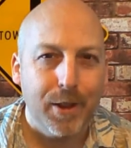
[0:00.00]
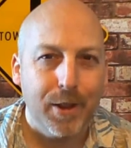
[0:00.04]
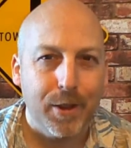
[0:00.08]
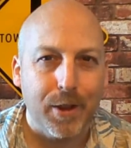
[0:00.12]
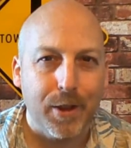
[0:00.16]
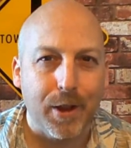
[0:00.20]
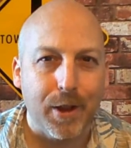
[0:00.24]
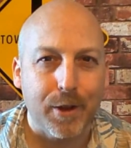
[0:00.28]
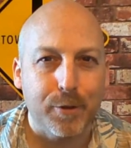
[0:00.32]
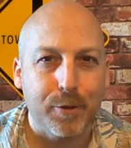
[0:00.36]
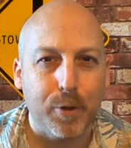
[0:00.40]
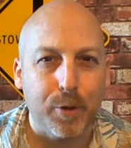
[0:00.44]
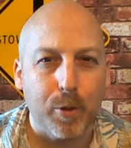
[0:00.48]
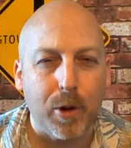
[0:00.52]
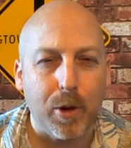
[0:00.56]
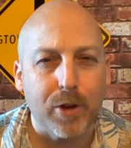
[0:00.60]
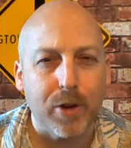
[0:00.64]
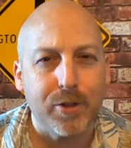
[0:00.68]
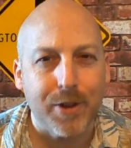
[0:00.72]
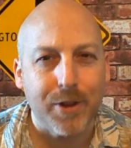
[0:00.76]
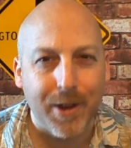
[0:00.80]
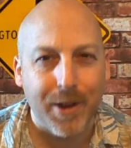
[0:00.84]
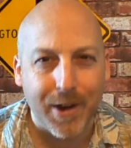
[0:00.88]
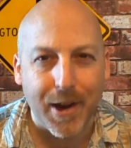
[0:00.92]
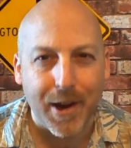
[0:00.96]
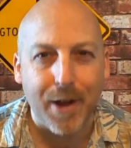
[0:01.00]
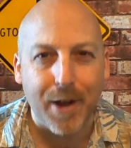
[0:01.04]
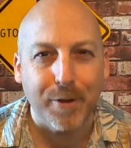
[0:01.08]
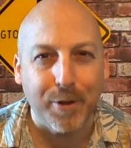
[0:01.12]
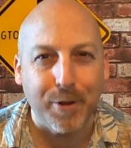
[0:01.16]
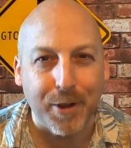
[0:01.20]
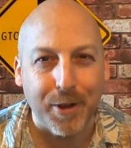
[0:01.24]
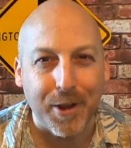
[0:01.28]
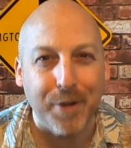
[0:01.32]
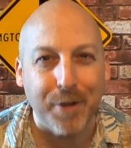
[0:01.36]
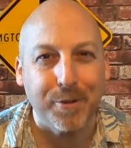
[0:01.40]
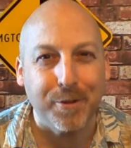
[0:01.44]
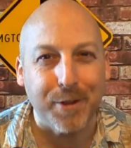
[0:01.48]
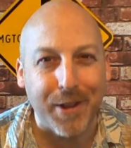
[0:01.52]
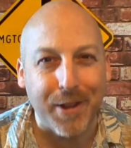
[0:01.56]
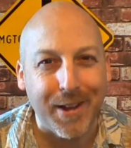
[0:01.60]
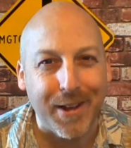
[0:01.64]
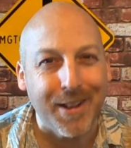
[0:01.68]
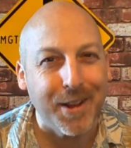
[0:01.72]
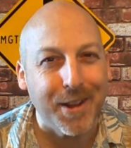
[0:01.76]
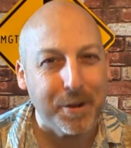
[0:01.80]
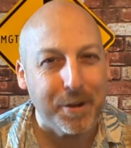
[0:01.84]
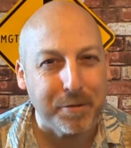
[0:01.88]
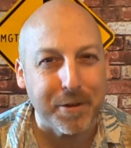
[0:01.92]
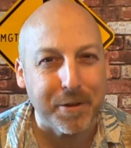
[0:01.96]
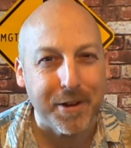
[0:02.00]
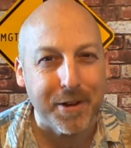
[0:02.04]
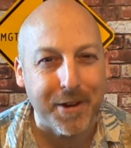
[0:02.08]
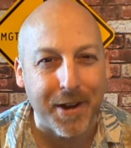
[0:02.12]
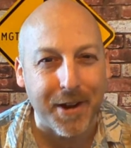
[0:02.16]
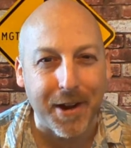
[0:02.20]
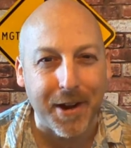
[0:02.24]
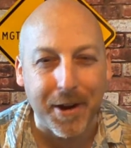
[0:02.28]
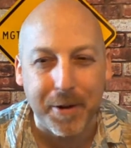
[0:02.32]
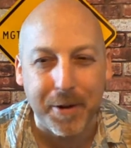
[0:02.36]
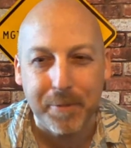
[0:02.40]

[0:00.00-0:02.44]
Thanks for watching, and have a lovely, lovely day.